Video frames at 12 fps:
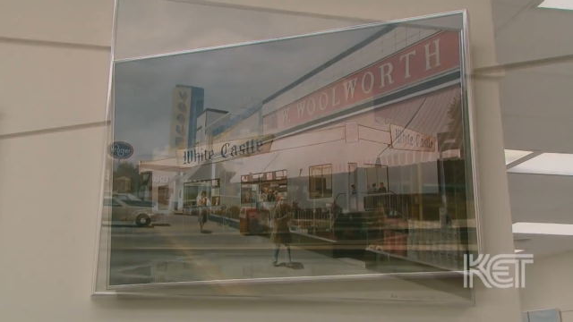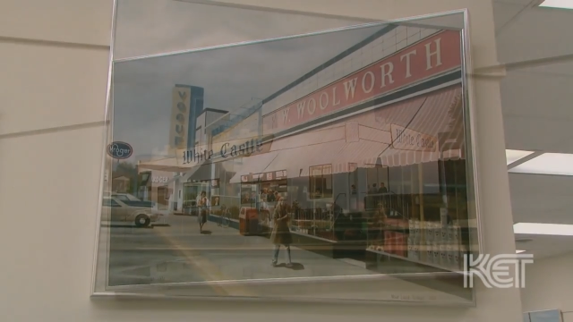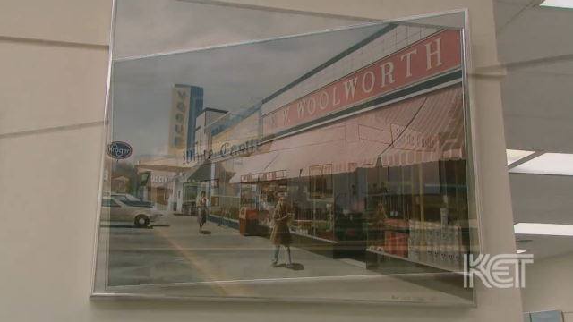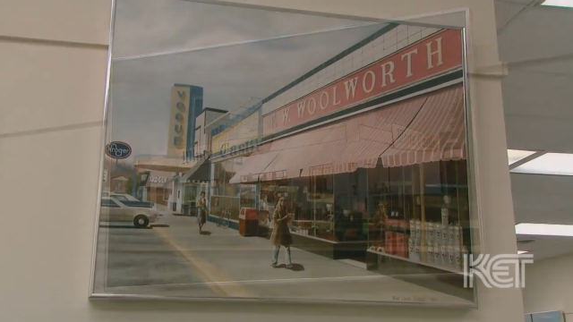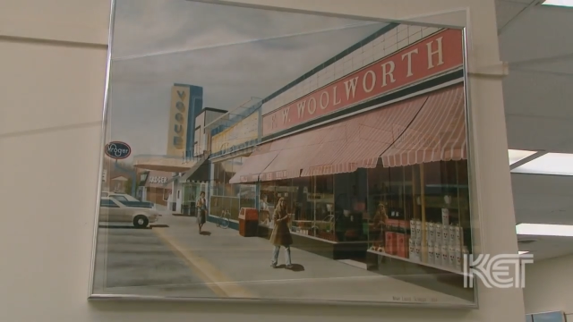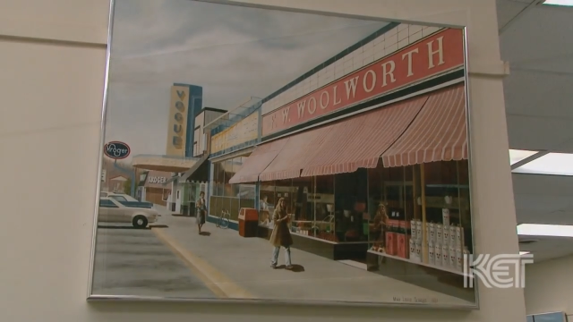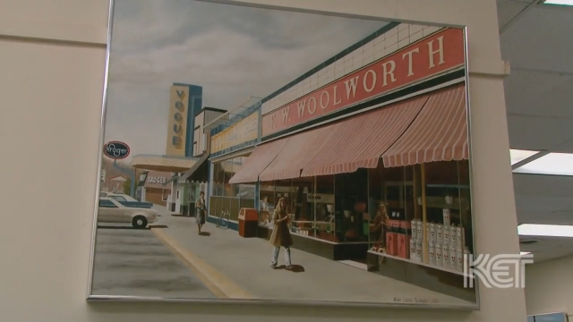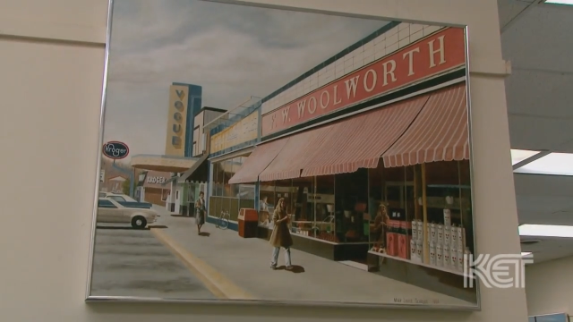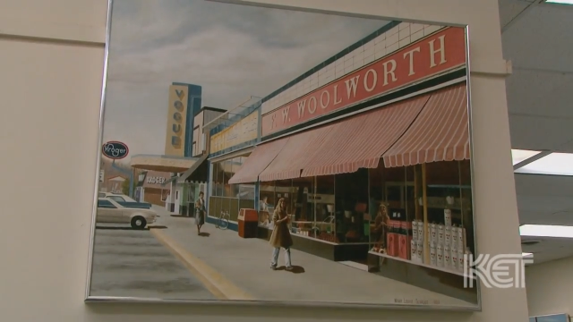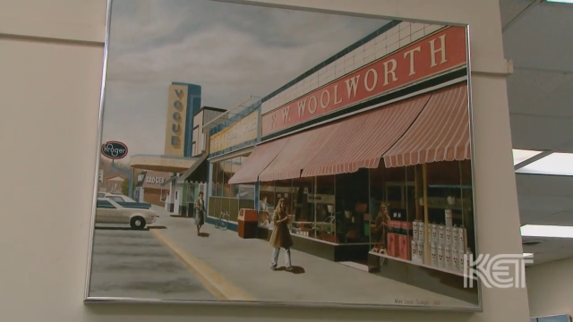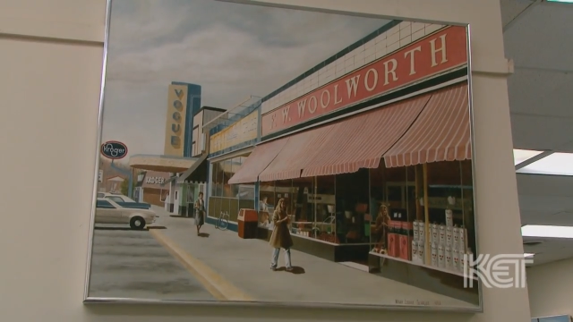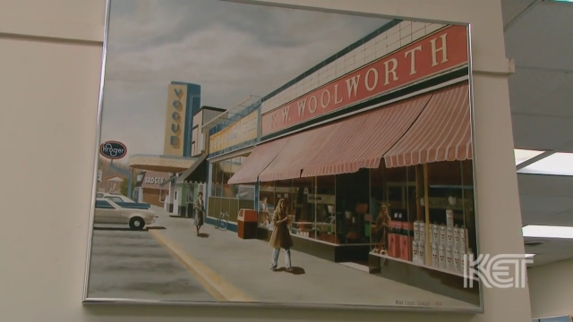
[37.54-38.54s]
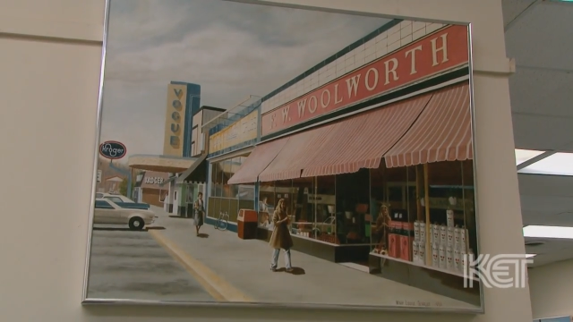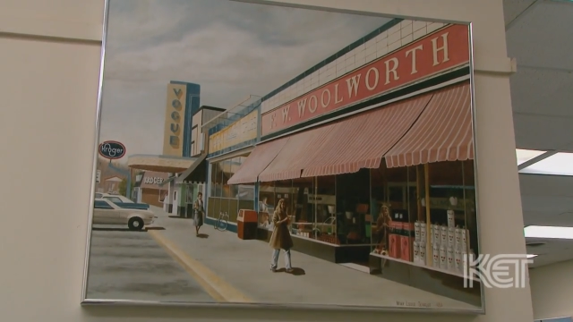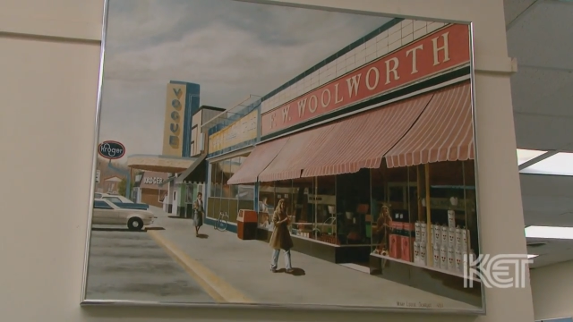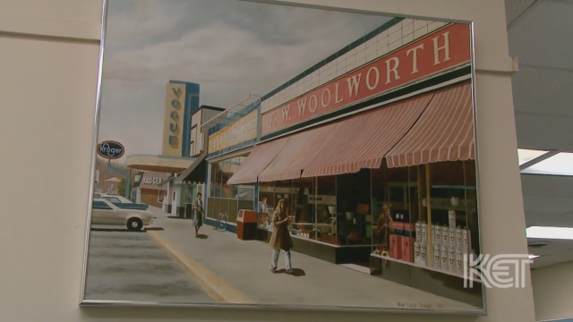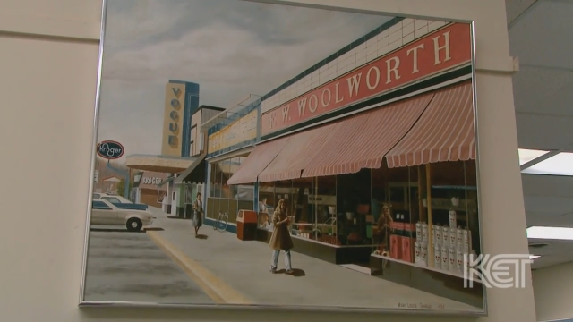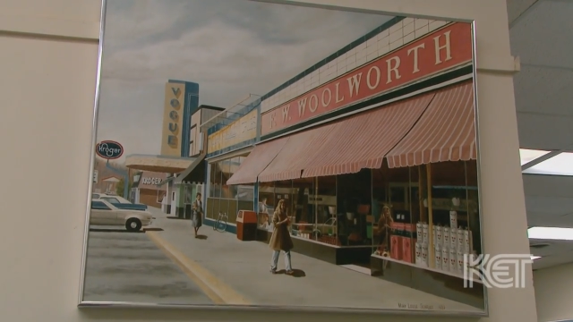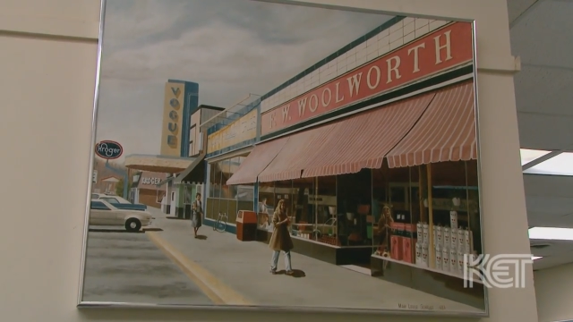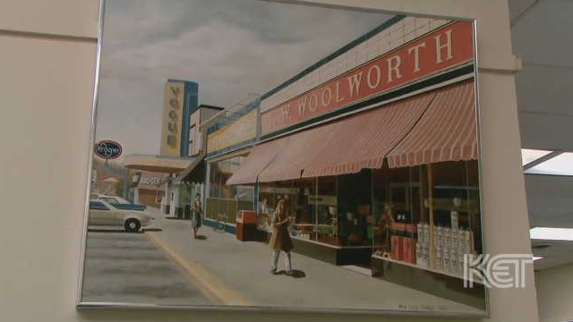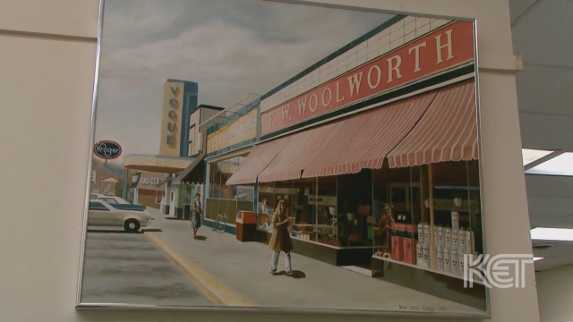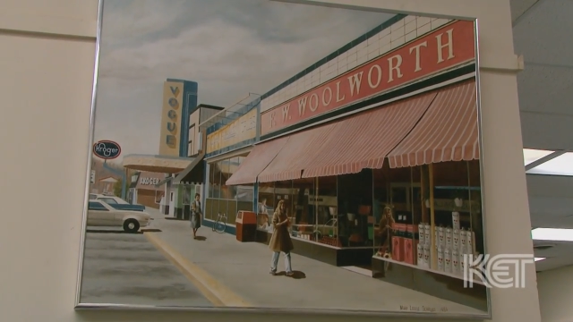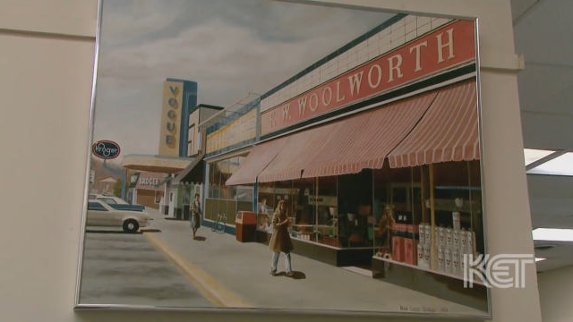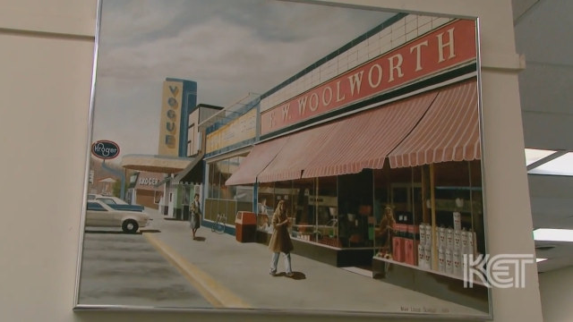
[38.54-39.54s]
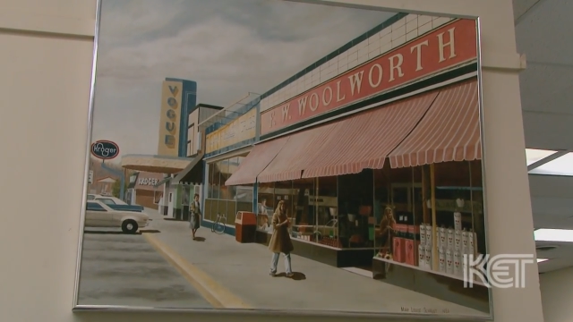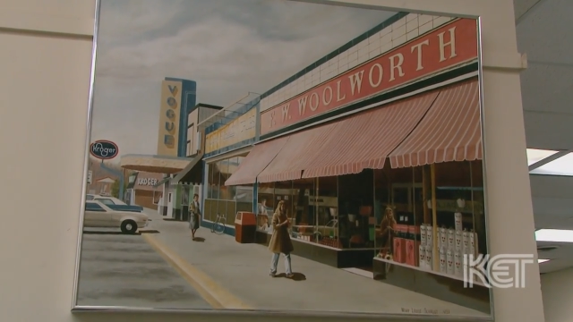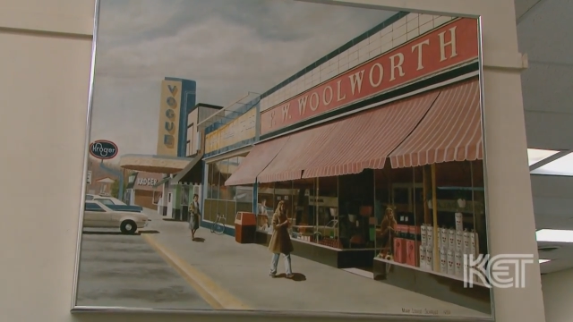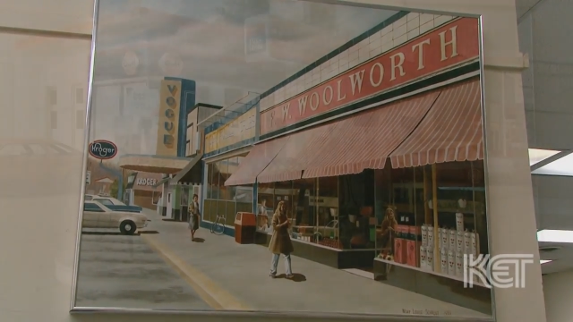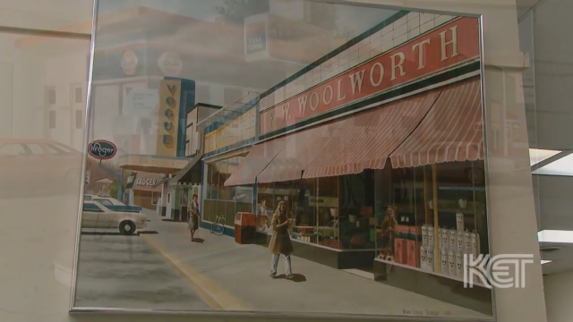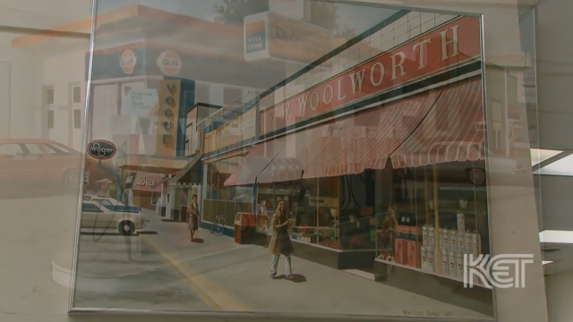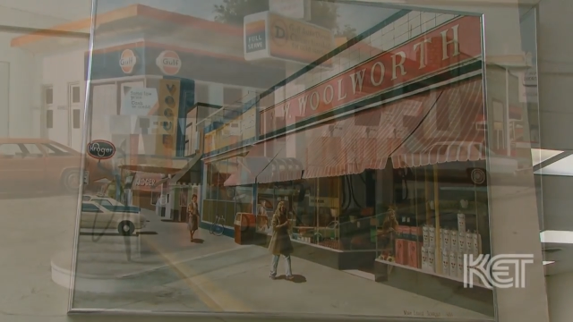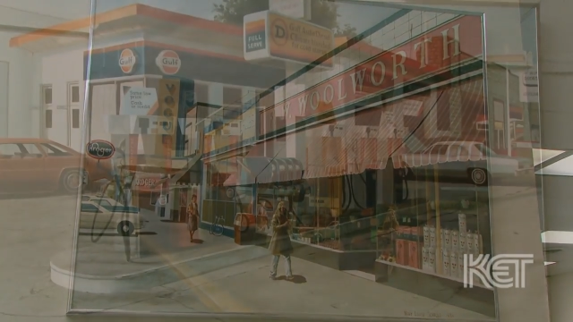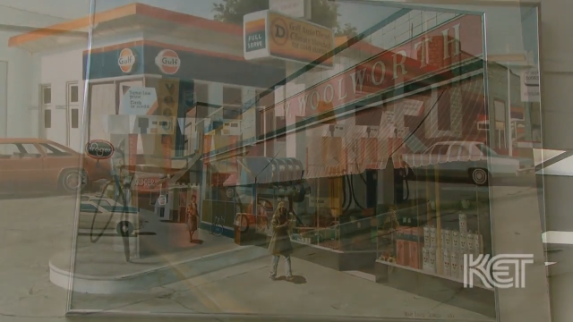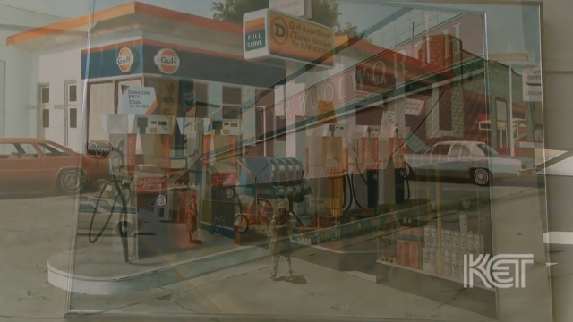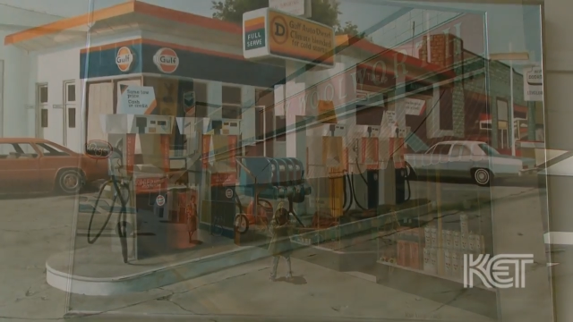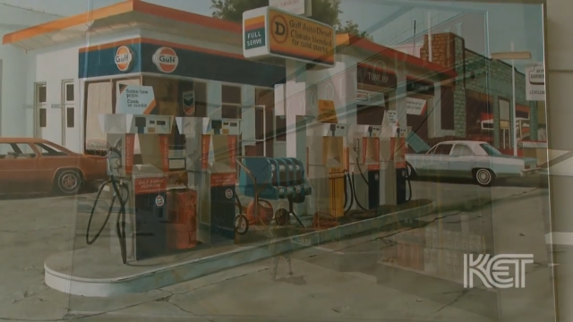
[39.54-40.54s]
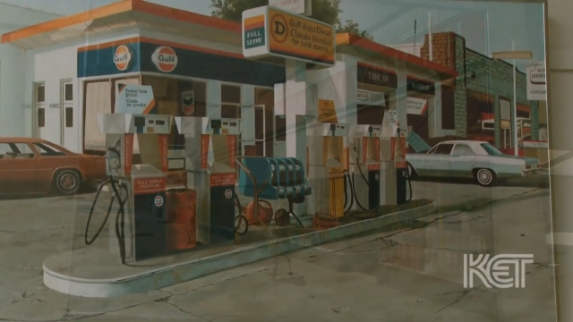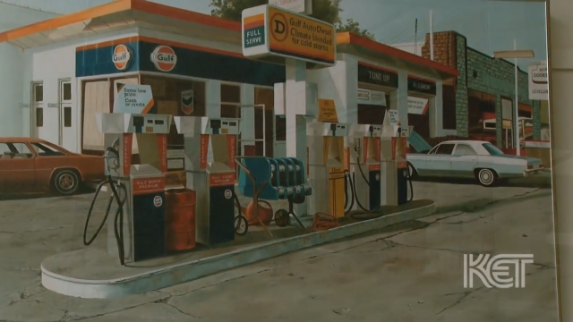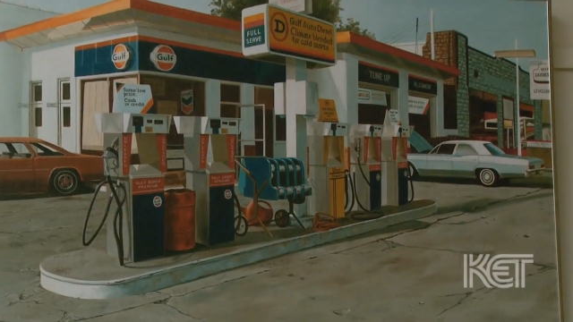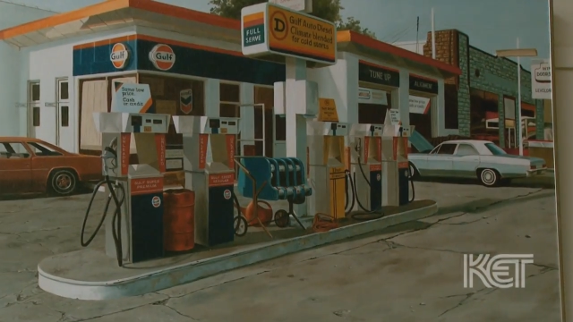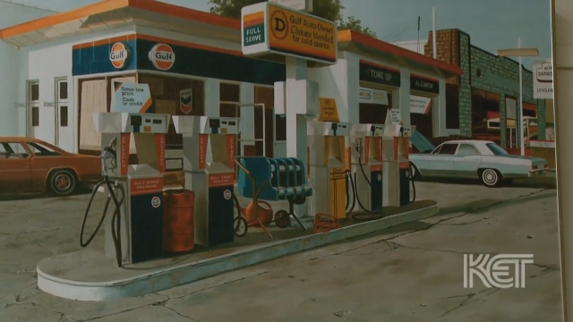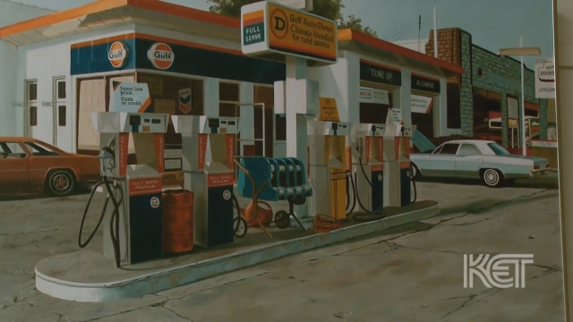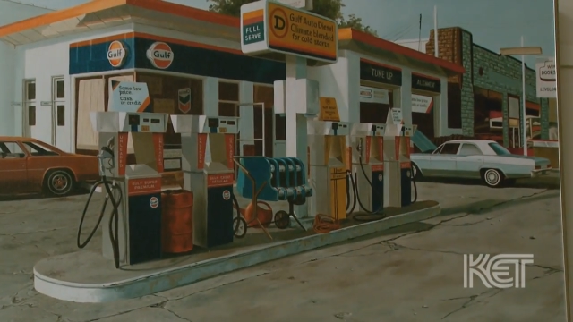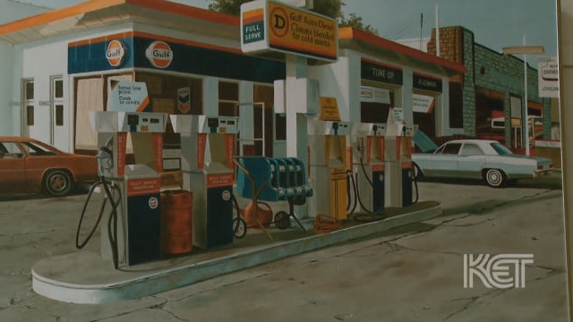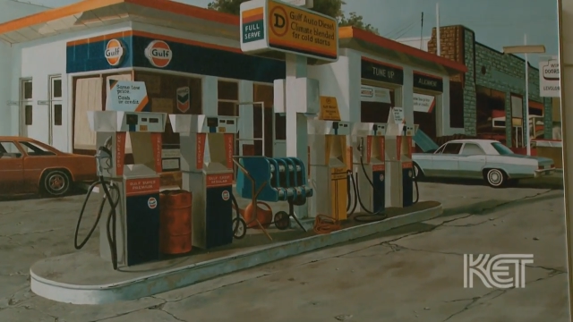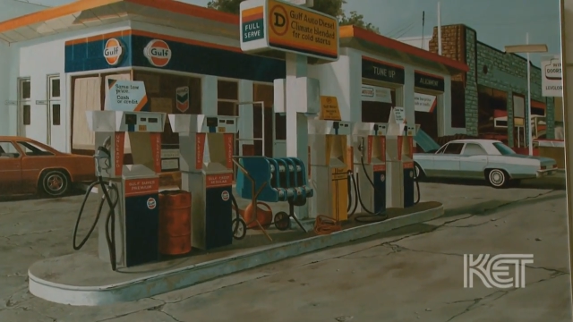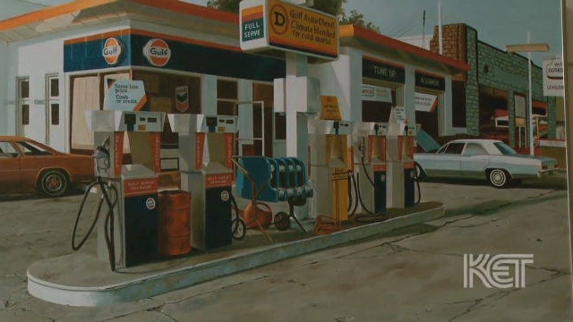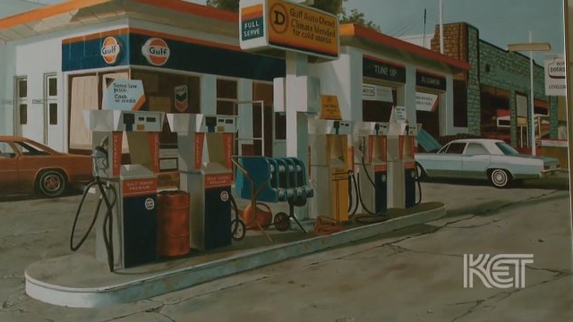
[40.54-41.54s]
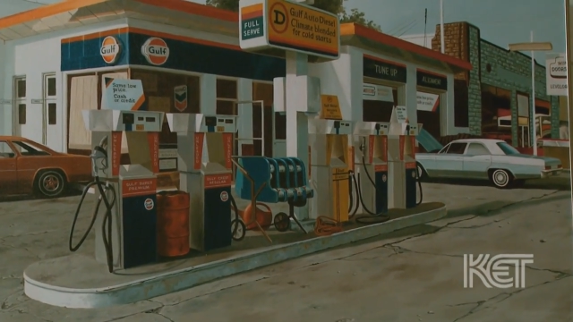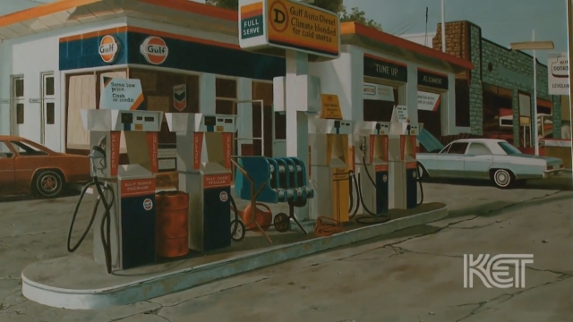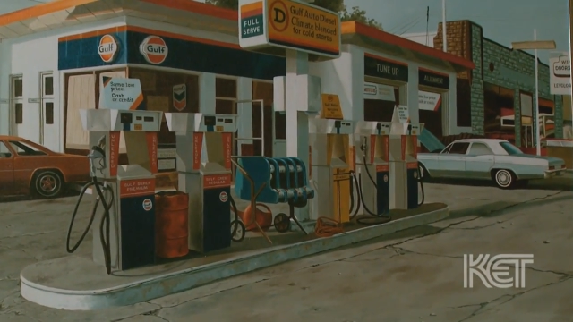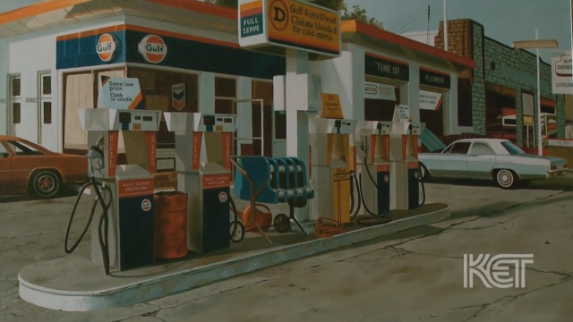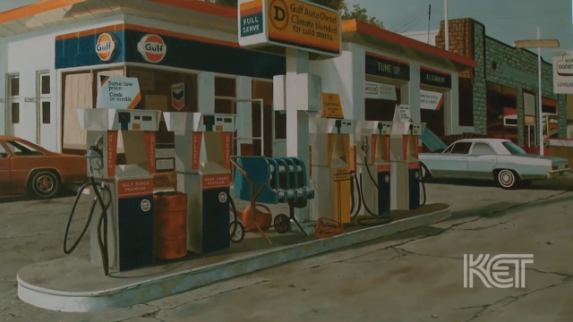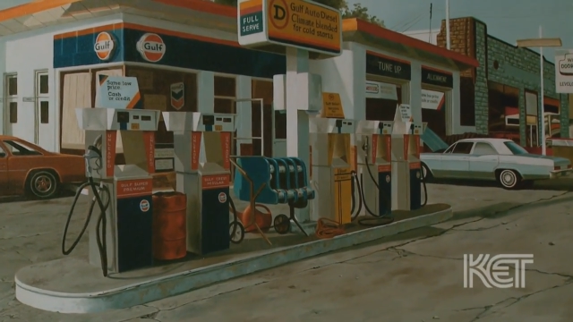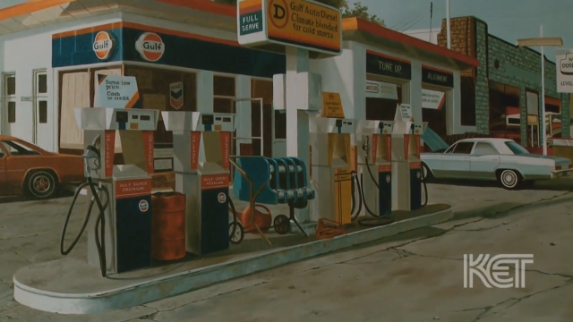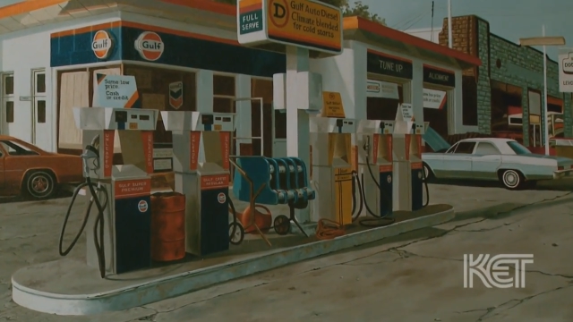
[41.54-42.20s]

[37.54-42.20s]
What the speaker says: Nobody's mouth can be seen.